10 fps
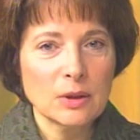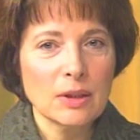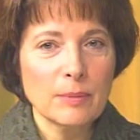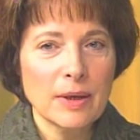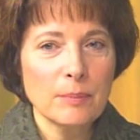
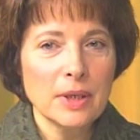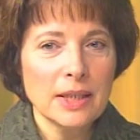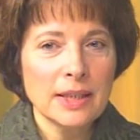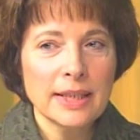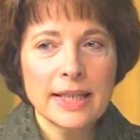all about
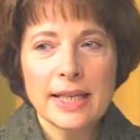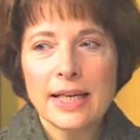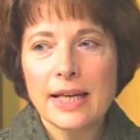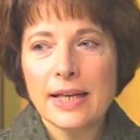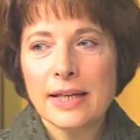me,
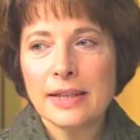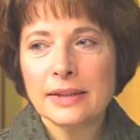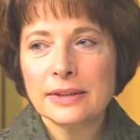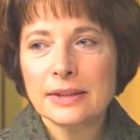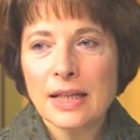
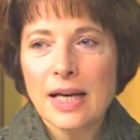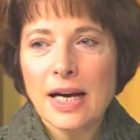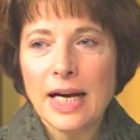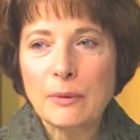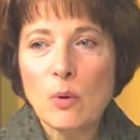and
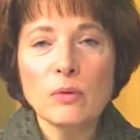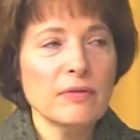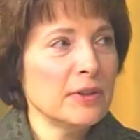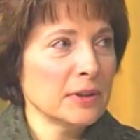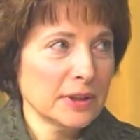I won't
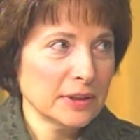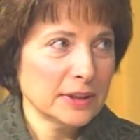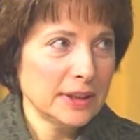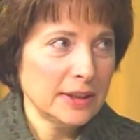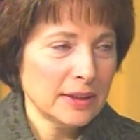feel
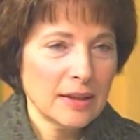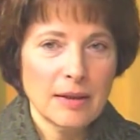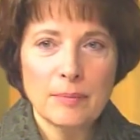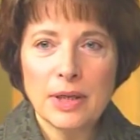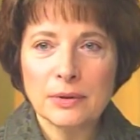guilty
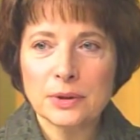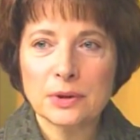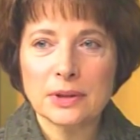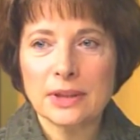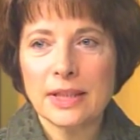about
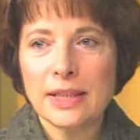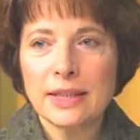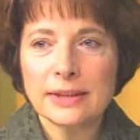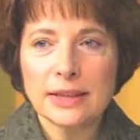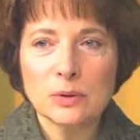certain
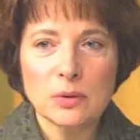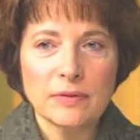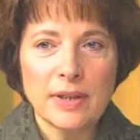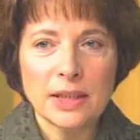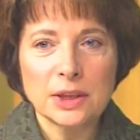things. That's
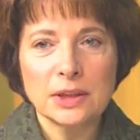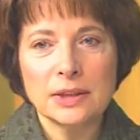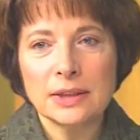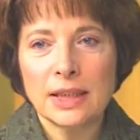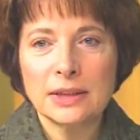
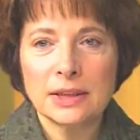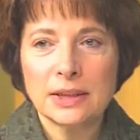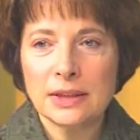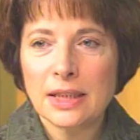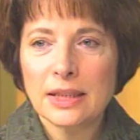old-fashioned. I
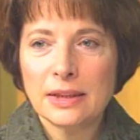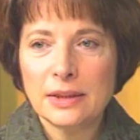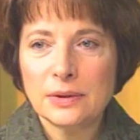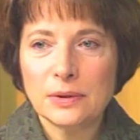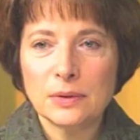just
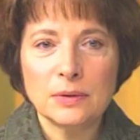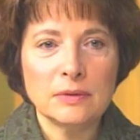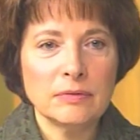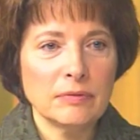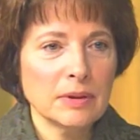need
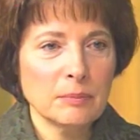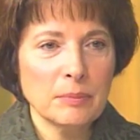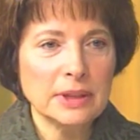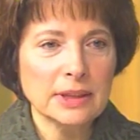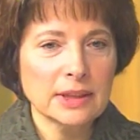to
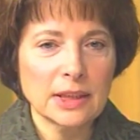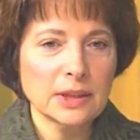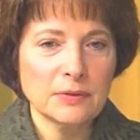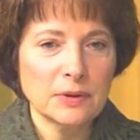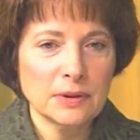be
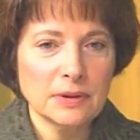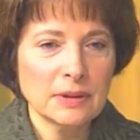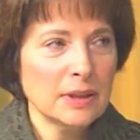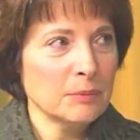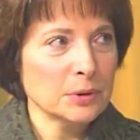successful
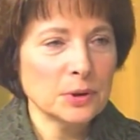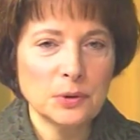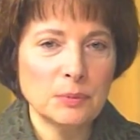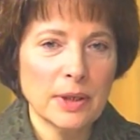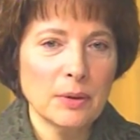and
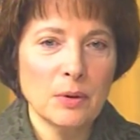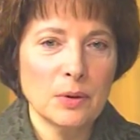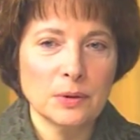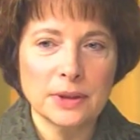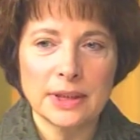pursue my
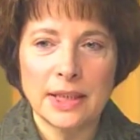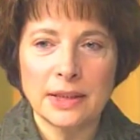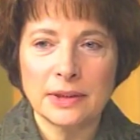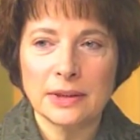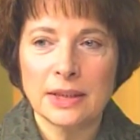goals,
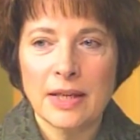and